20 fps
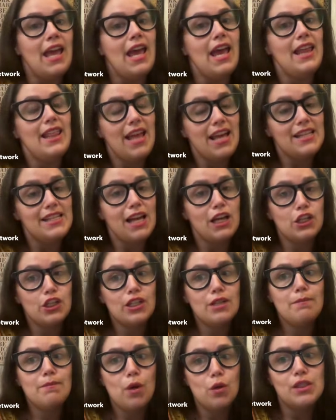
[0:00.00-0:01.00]
And that's
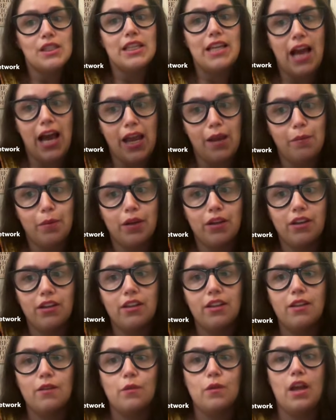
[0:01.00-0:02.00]
actually mostly hype.
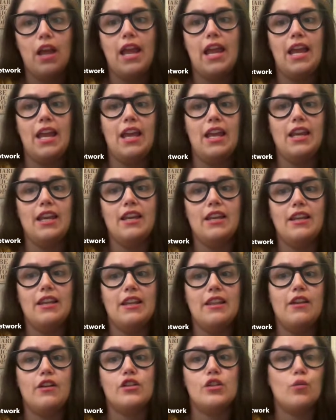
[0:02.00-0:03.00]
And
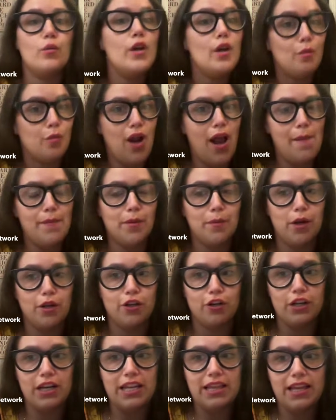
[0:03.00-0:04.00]
there's a real problem
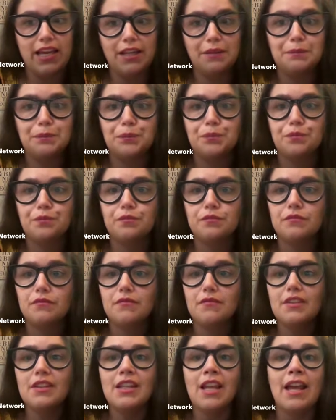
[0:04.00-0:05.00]
underneath it.
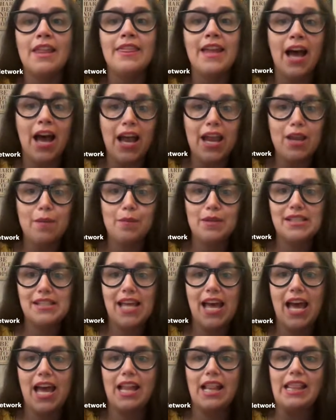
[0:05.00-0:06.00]
The hype is
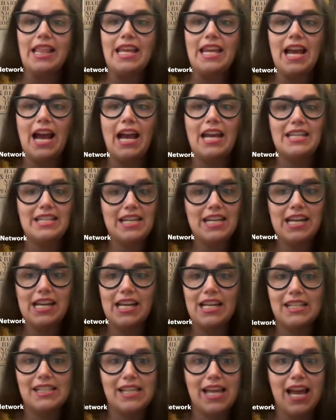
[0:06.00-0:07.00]
that the idea
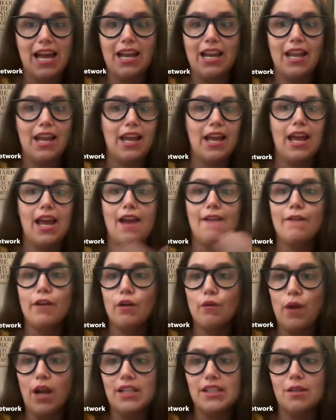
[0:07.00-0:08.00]
is that
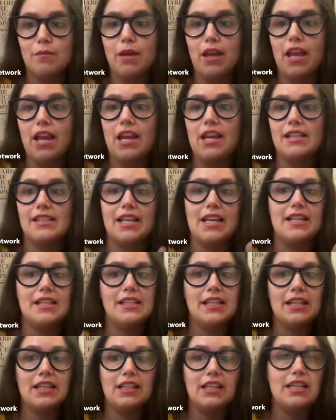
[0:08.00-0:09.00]
every resume is
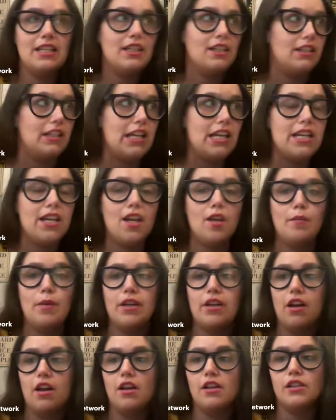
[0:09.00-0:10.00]
instantly deleted
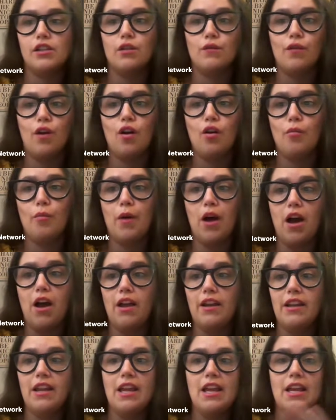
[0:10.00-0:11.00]
because the
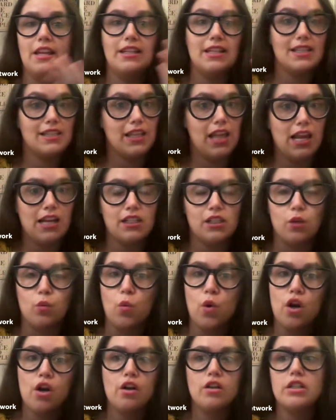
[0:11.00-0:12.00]
robot dislikes the
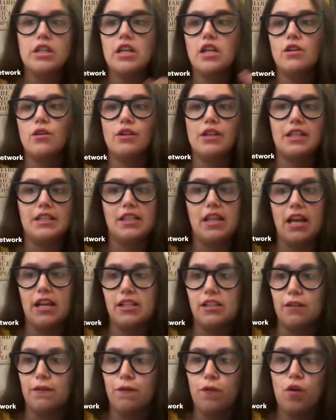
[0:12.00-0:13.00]
wording or
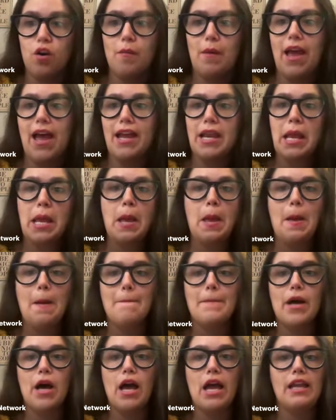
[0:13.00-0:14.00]
dislikes the format,
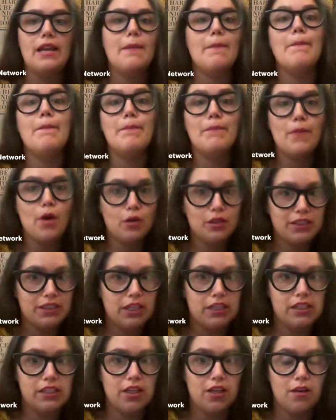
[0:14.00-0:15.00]
but most
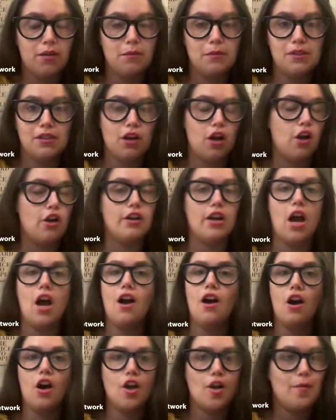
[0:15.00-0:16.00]
systems are
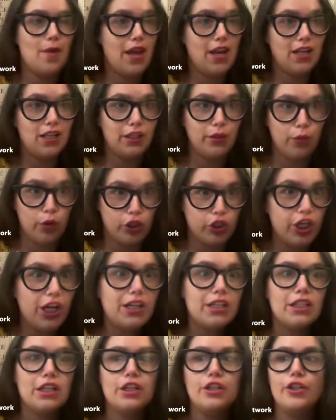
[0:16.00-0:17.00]
not automatically
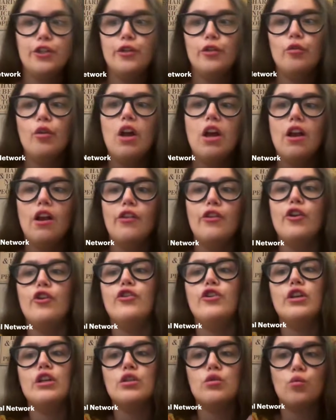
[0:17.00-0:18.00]
rejecting you. They're
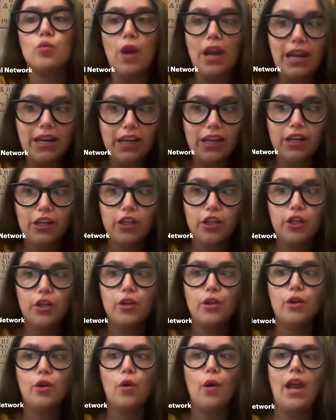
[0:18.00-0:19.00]
just ranking
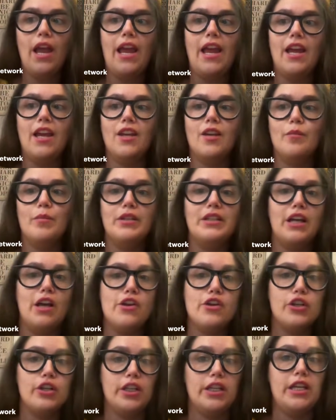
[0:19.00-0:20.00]
you and
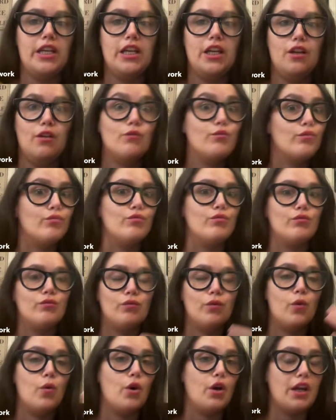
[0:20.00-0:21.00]
potentially
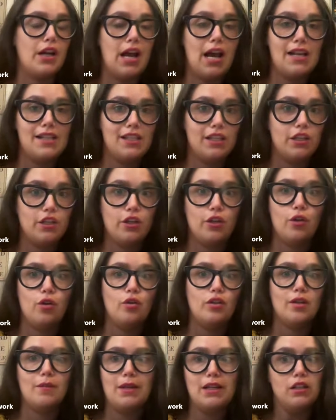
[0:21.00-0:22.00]
organizing
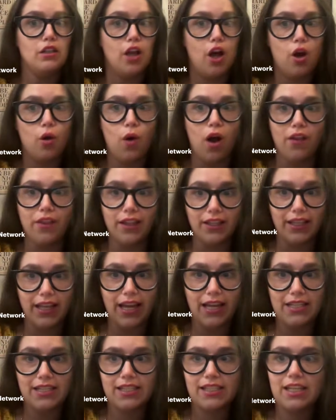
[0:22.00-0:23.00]
you to be low on the
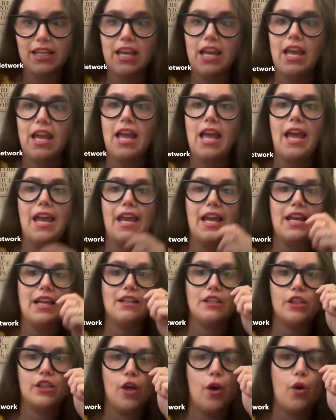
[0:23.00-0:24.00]
list.
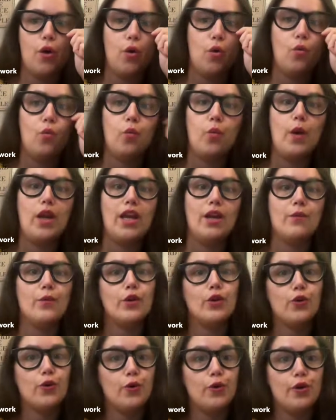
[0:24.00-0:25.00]
And so when
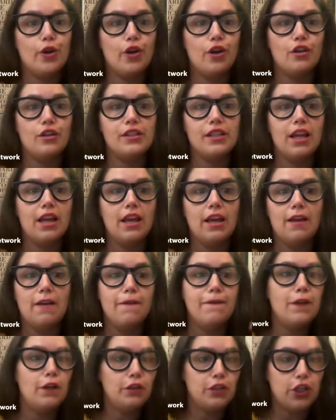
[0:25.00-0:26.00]
recruiters
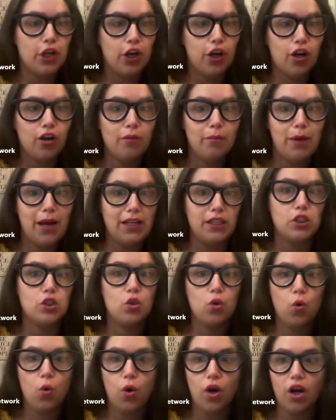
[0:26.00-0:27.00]
filter by
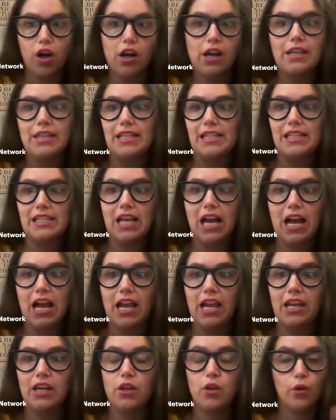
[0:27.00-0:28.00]
score and
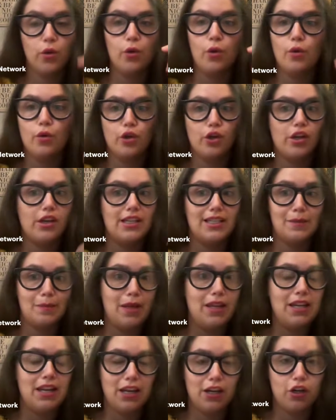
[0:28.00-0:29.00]
decide who they're going to
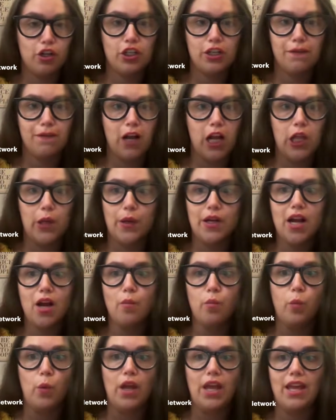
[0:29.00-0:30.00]
spend energy following
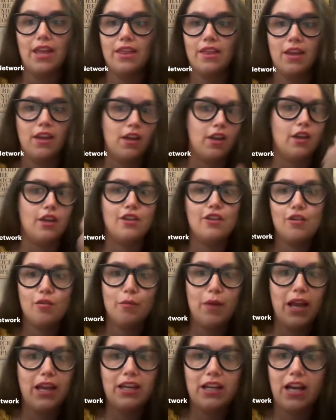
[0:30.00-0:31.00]
up with, you
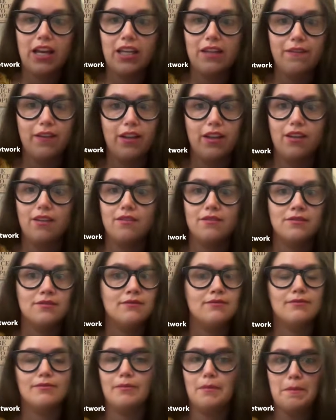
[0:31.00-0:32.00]
might not even
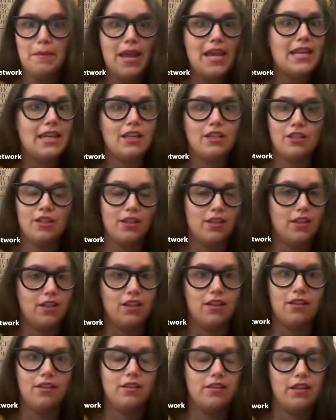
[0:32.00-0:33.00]
make it to
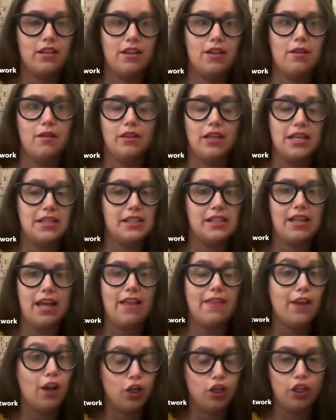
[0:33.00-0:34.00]
the list
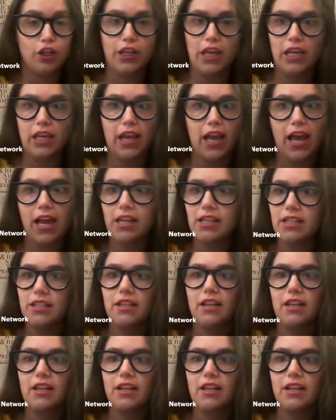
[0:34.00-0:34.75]
that they're looking at.